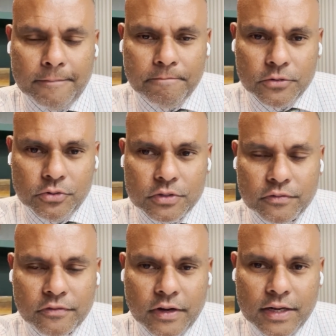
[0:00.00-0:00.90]

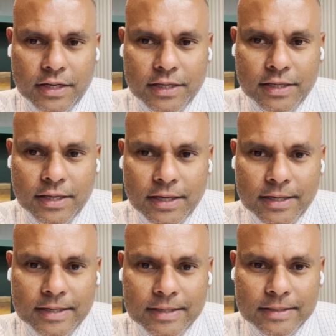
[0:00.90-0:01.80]
user-friendly
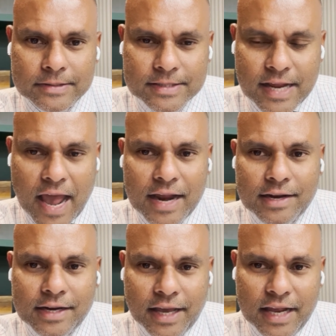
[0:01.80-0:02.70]

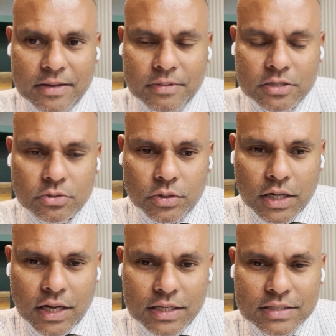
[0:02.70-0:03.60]
standard elements so the
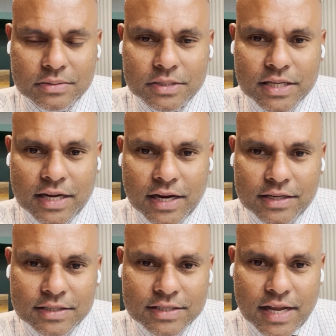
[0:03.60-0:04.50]
customers can
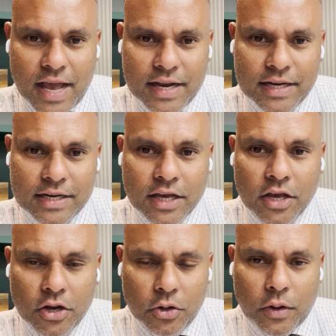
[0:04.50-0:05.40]
understand it,
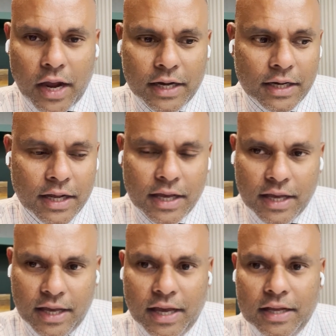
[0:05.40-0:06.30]
look at it,
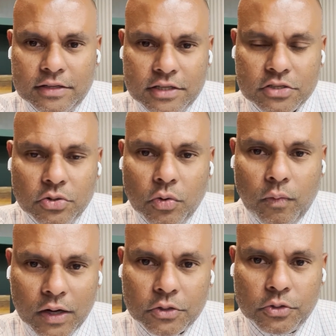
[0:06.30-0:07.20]
and just know
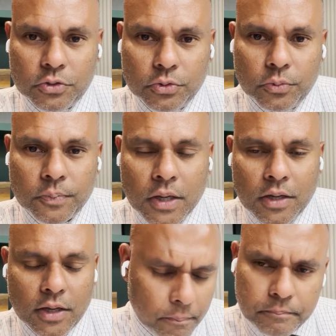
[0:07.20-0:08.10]
what to do.
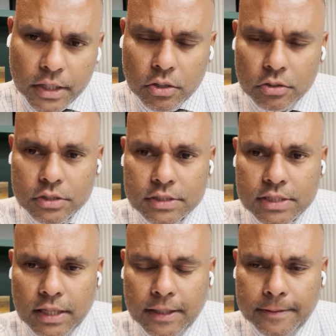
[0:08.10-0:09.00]
Because
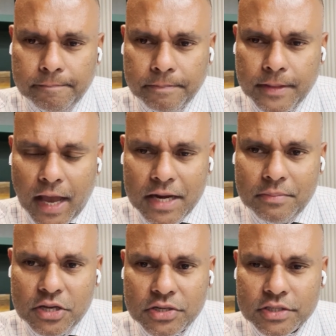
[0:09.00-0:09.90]

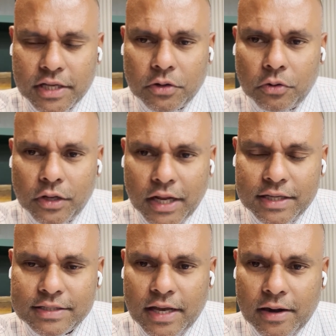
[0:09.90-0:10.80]
animations and all
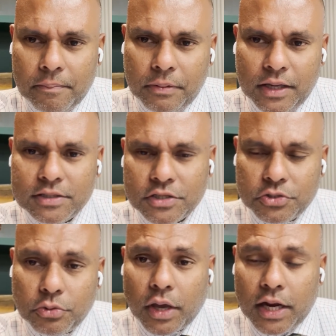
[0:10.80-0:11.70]
nice, there are places
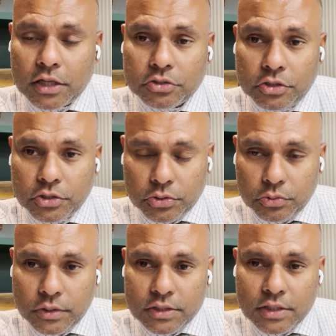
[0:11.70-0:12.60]
you can actually
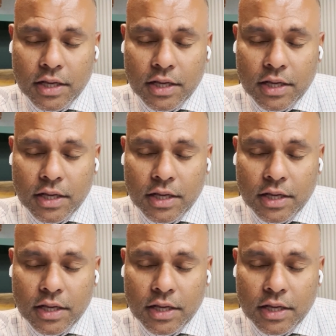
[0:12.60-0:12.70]
do this.